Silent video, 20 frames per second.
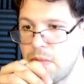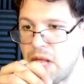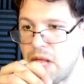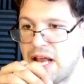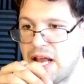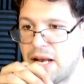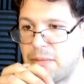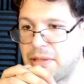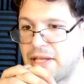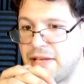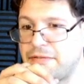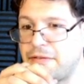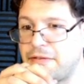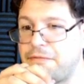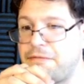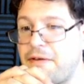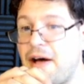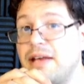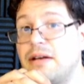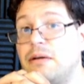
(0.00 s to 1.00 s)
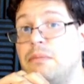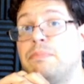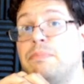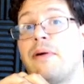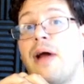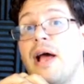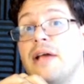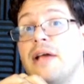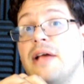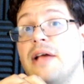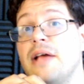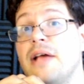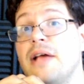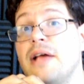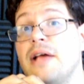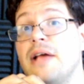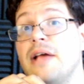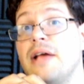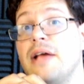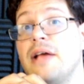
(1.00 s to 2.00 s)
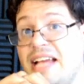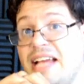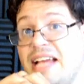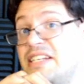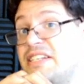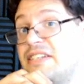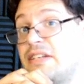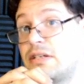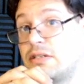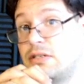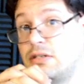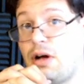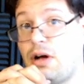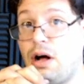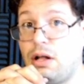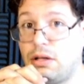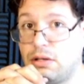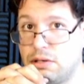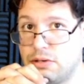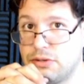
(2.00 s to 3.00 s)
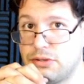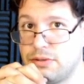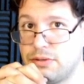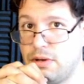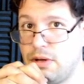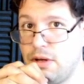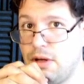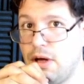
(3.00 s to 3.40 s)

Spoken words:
and I believe the final price is going to be $86